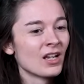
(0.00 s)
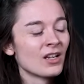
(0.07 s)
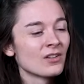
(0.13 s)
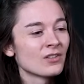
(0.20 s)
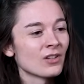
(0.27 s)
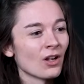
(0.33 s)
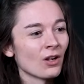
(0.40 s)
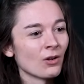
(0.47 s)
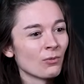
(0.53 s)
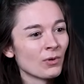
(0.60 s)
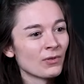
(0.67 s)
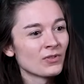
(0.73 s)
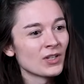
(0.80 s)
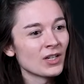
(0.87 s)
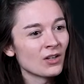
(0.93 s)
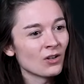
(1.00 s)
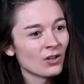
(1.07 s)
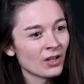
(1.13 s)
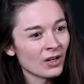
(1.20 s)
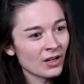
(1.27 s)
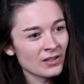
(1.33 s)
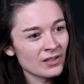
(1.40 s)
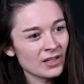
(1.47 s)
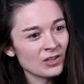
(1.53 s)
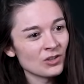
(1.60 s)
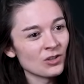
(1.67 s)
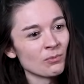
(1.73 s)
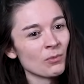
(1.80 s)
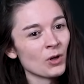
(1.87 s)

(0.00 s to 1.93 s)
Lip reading: So with decolonization,